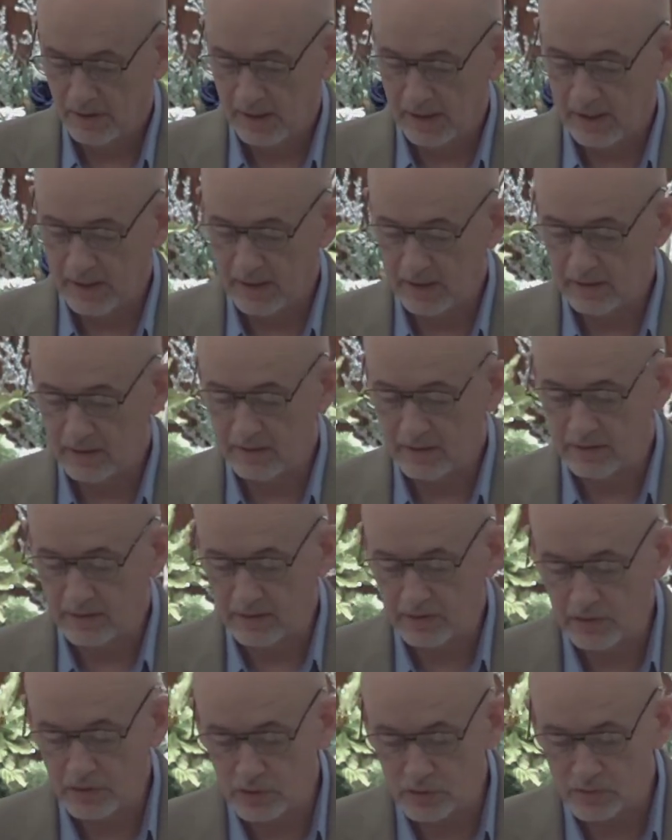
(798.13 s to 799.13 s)
And he
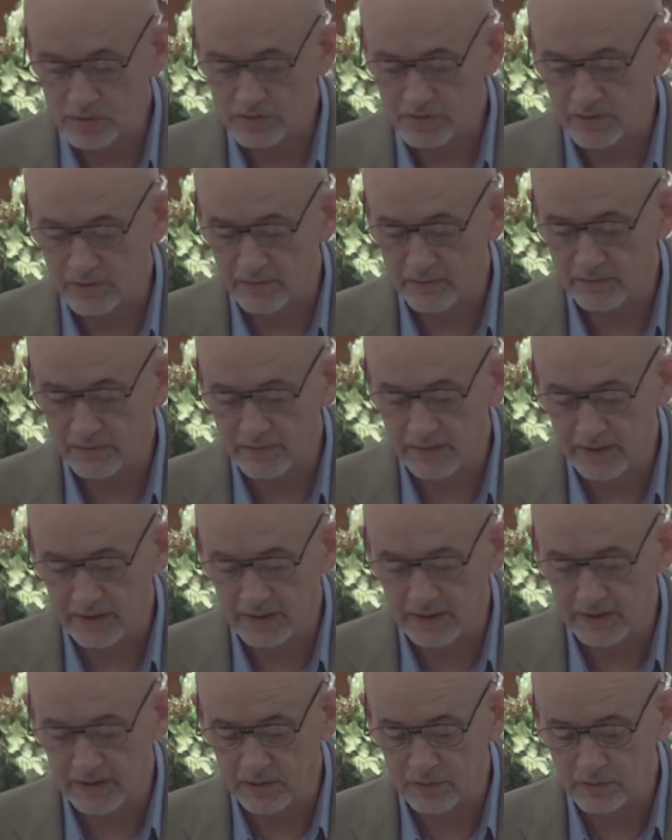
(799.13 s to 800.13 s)

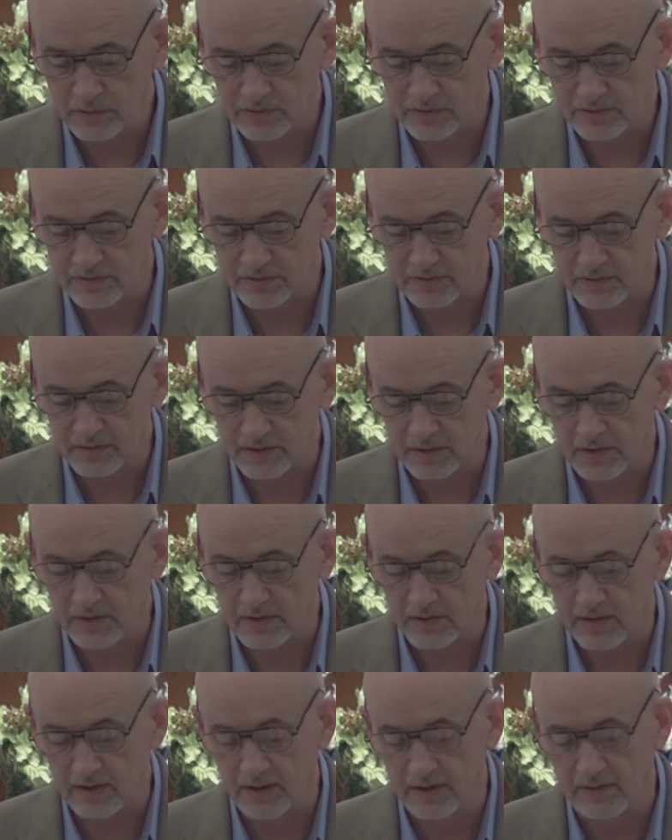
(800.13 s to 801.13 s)
uses
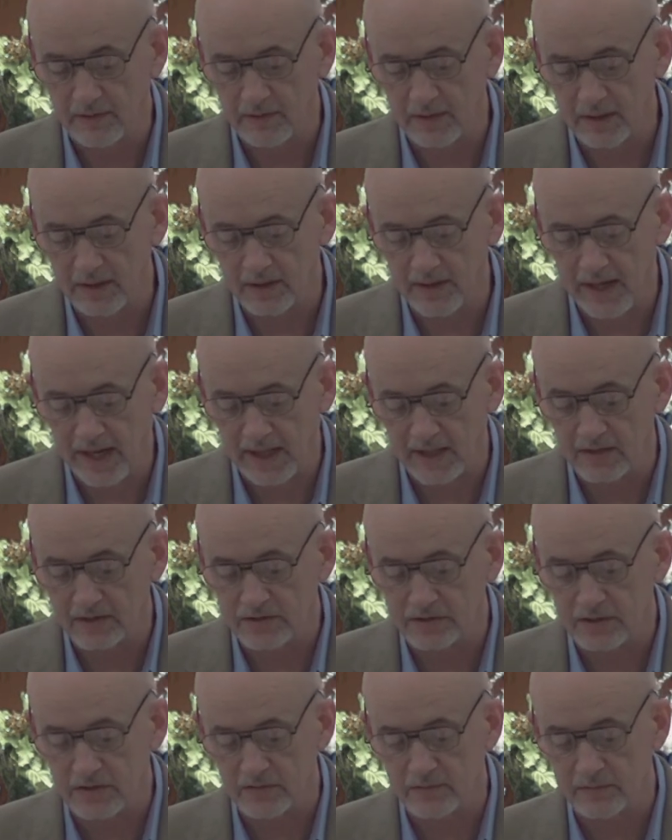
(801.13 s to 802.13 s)
the
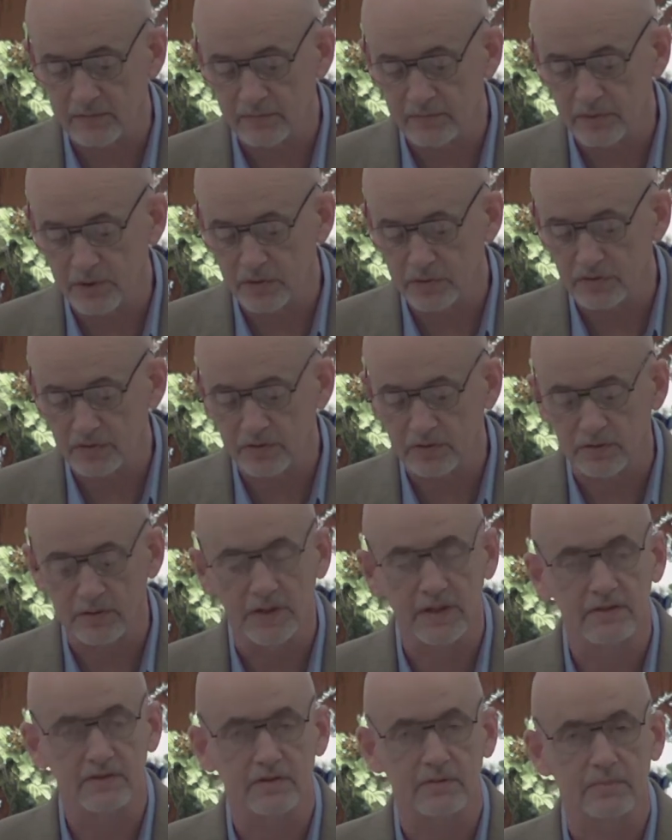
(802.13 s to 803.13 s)
analogy of musical
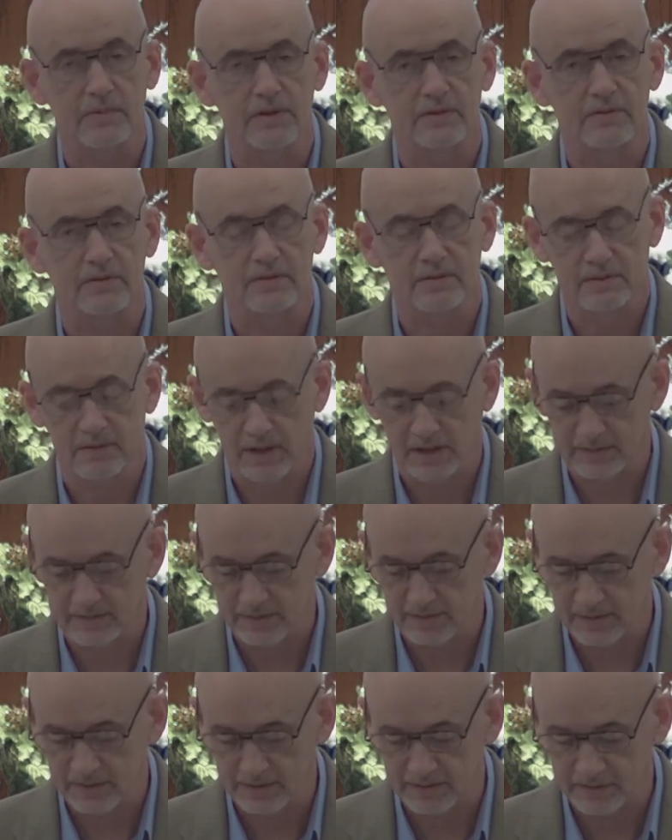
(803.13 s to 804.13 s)
instruments as
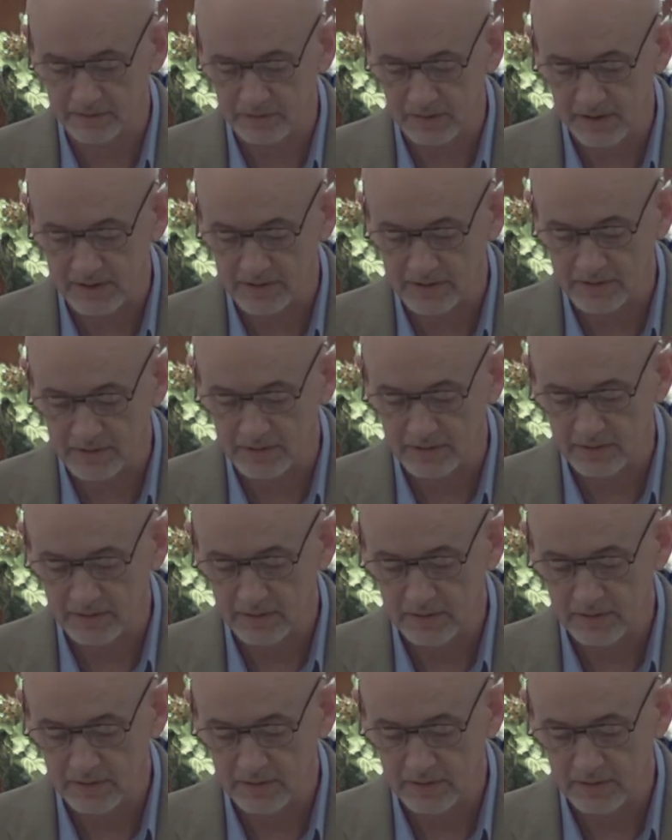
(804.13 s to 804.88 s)
an illustration.